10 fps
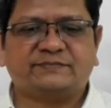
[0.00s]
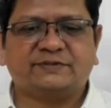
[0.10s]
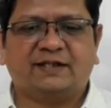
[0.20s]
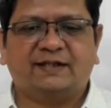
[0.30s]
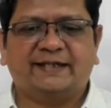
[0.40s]

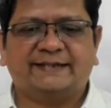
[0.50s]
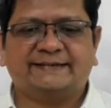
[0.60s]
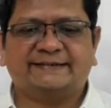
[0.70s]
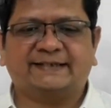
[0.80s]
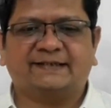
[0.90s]
let's
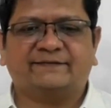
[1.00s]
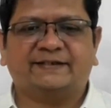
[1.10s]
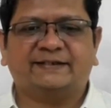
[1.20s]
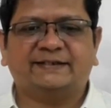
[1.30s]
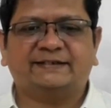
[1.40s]
start with
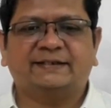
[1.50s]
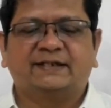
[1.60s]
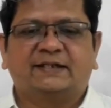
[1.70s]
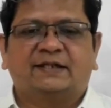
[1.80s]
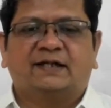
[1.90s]
this.
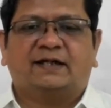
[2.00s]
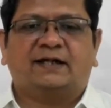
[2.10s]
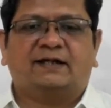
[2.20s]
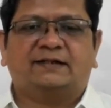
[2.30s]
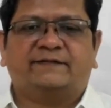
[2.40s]

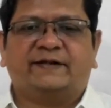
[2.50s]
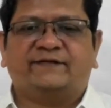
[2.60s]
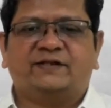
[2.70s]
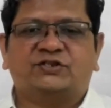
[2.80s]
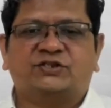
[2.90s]
The very
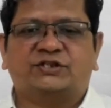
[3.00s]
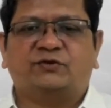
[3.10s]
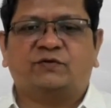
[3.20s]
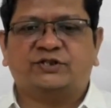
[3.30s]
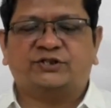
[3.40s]
first
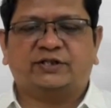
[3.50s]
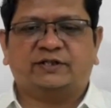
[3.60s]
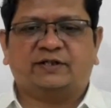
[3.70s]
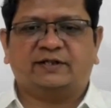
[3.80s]
question